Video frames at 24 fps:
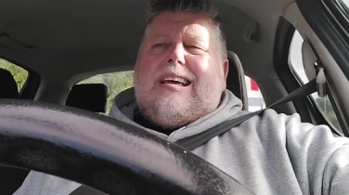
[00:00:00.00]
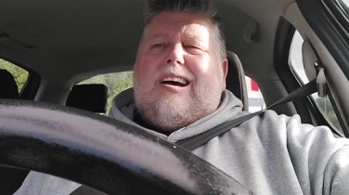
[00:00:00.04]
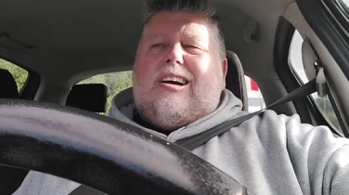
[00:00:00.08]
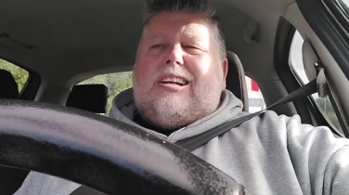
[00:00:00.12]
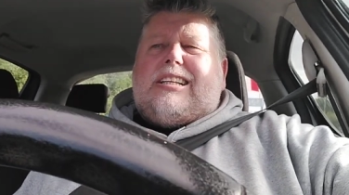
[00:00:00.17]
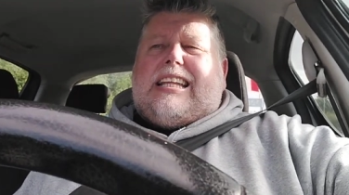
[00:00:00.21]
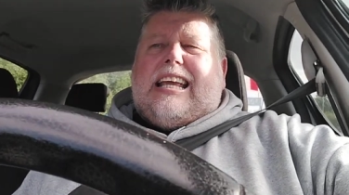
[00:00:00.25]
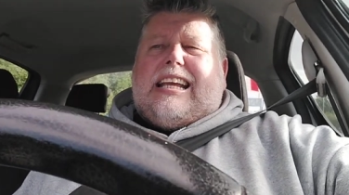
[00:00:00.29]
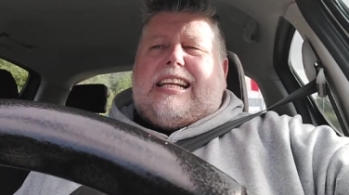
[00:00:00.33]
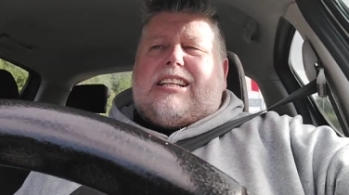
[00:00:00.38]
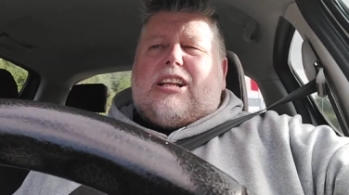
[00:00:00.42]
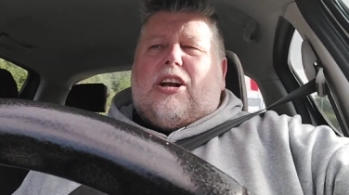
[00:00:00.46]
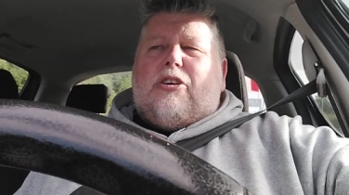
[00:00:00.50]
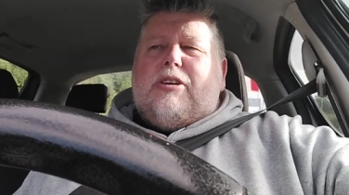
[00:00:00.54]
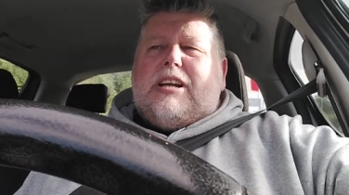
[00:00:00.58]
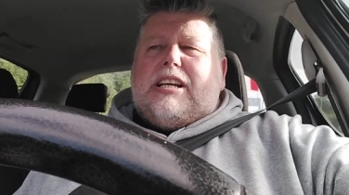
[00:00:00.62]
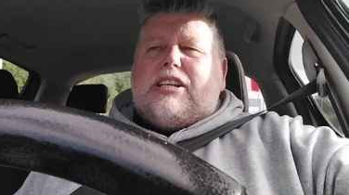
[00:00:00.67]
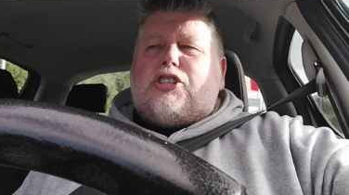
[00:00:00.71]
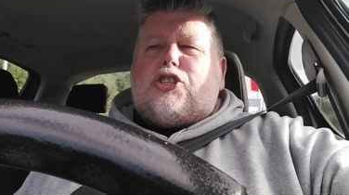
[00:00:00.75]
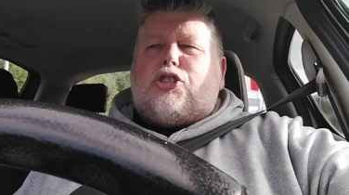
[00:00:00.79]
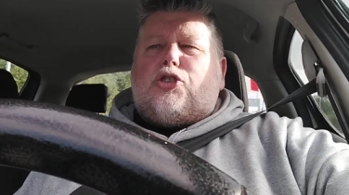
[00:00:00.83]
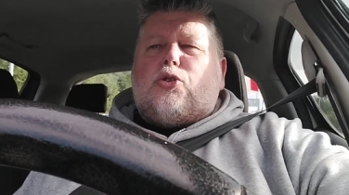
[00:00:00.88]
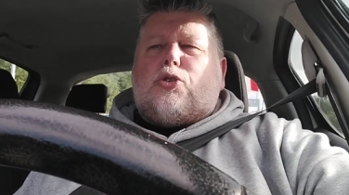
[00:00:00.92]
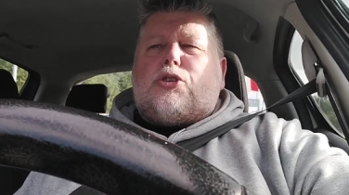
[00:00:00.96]
I think there
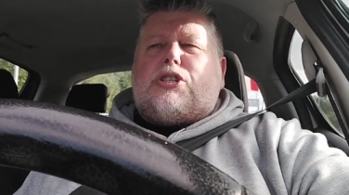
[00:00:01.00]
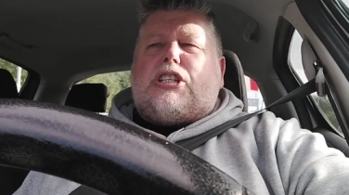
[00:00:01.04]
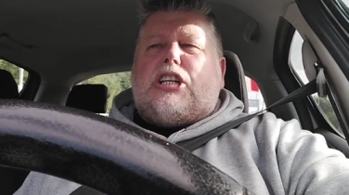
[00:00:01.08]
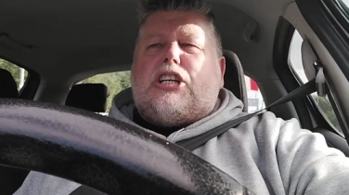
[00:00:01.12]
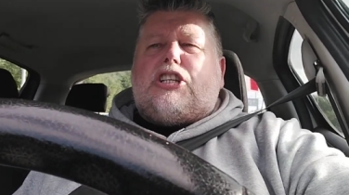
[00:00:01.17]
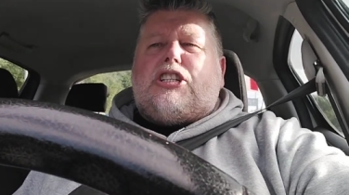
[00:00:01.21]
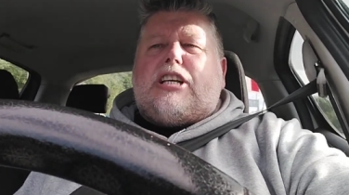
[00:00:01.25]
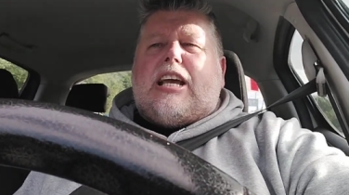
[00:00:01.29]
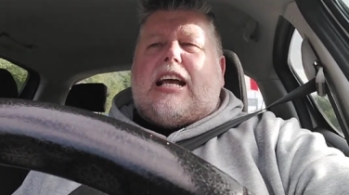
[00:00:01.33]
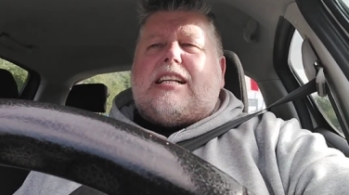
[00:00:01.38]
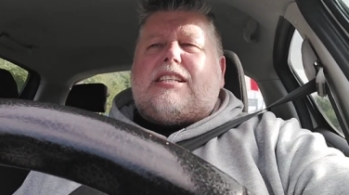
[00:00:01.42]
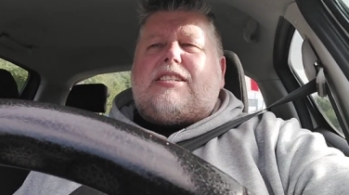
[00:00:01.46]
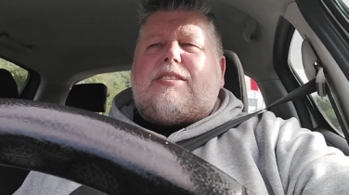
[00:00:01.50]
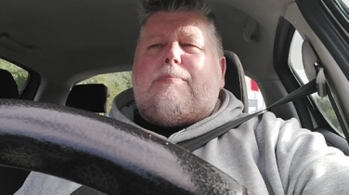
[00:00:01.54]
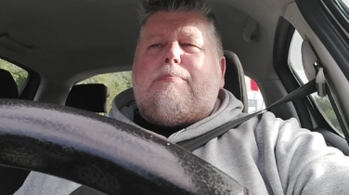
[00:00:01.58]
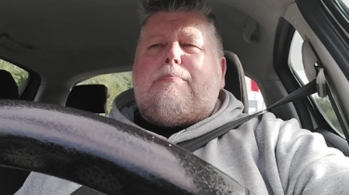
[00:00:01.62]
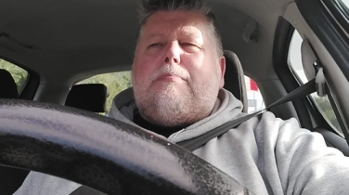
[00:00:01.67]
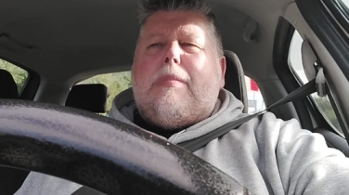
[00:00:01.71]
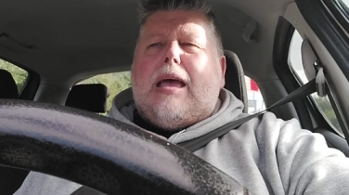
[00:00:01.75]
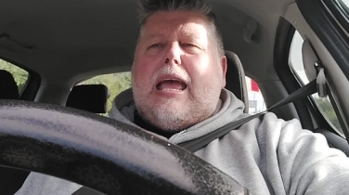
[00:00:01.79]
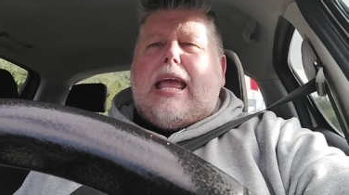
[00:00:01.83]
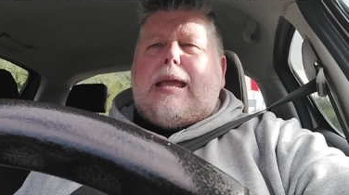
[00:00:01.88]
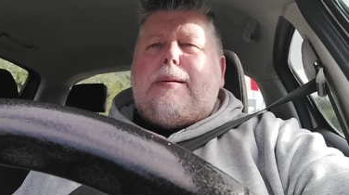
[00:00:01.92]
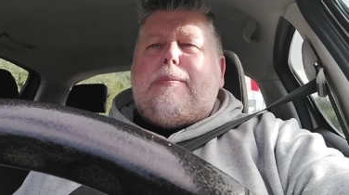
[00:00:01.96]
is just the chance of
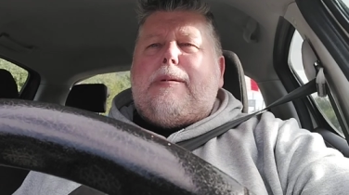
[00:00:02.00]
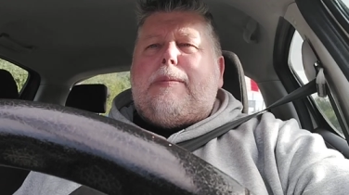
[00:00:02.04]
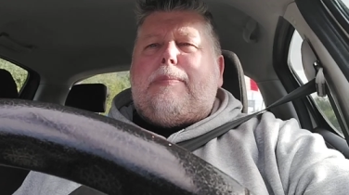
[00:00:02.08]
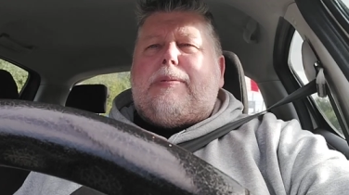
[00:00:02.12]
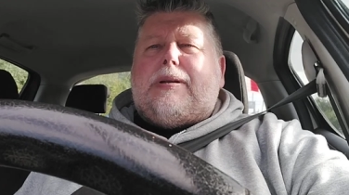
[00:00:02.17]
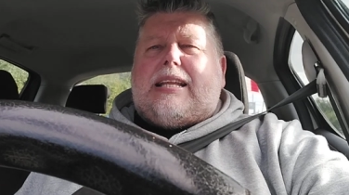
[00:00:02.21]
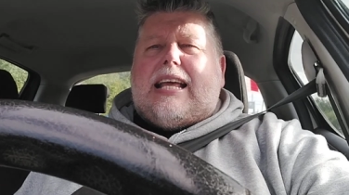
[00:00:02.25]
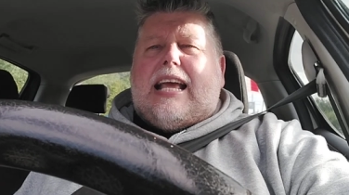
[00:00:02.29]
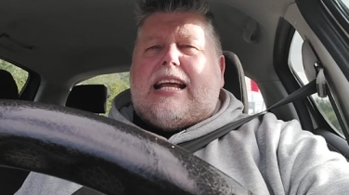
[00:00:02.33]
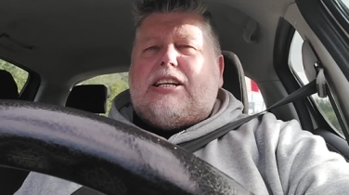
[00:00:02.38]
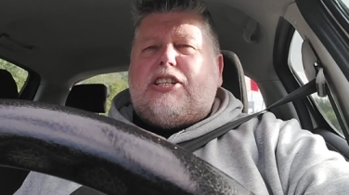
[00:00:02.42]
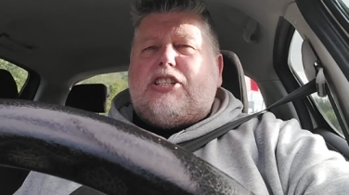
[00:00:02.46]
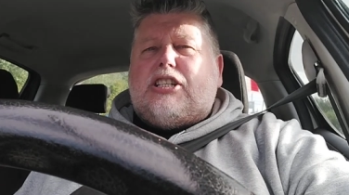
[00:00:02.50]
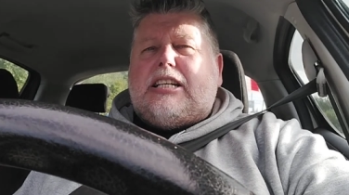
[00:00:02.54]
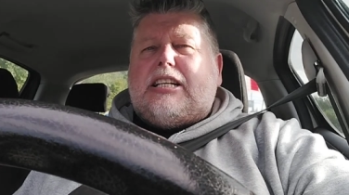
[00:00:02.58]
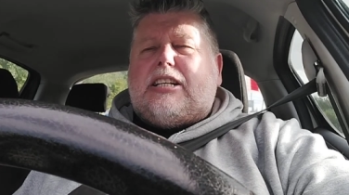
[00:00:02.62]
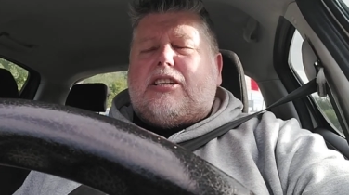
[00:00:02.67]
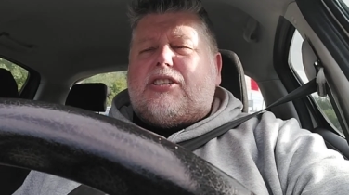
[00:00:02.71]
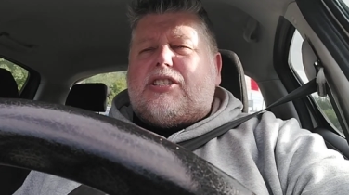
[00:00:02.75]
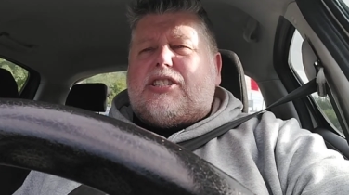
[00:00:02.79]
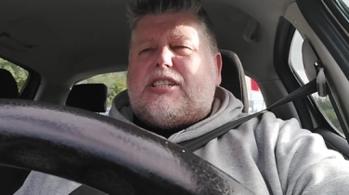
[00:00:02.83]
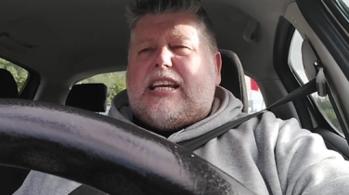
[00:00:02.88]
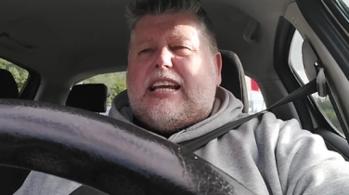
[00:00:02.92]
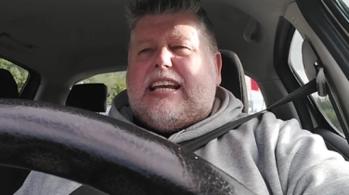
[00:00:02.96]
maybe potentially
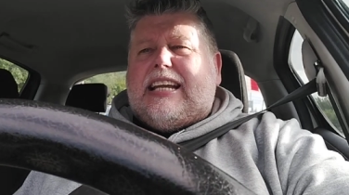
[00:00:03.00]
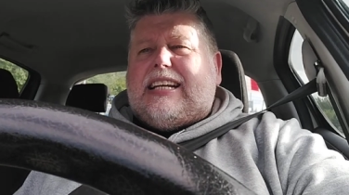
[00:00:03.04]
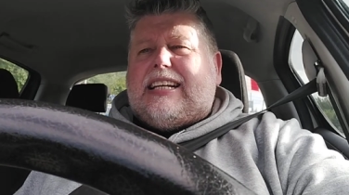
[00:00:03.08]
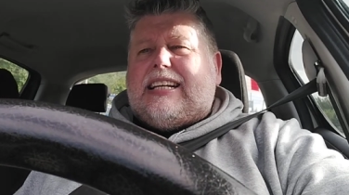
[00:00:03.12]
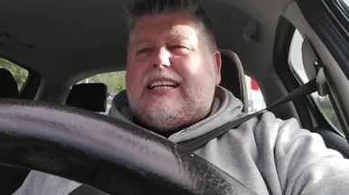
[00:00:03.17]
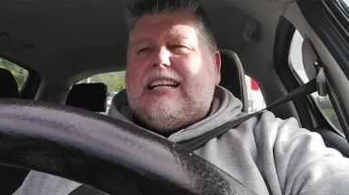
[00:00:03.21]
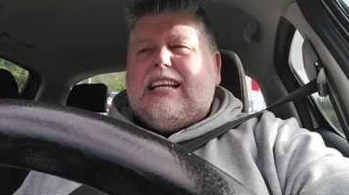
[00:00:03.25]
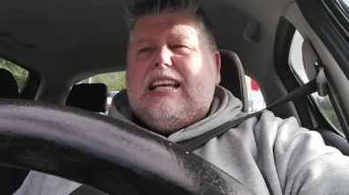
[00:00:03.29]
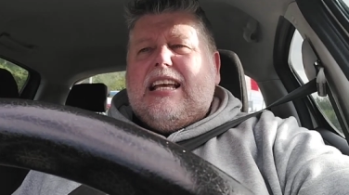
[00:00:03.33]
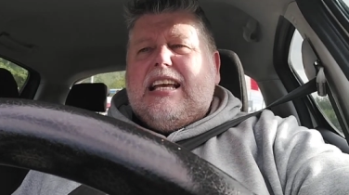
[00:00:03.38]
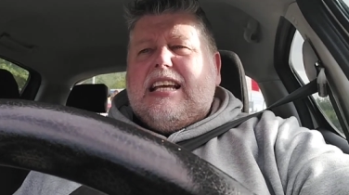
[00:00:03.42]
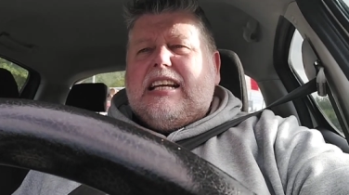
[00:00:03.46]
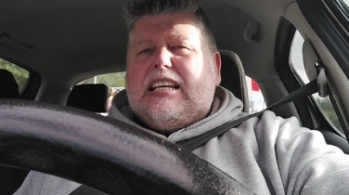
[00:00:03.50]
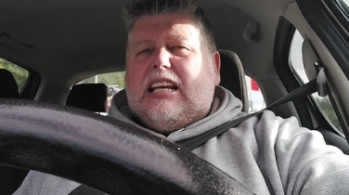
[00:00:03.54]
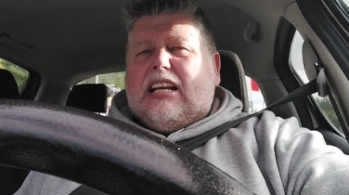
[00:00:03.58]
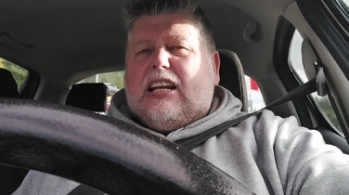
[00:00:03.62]
conceding,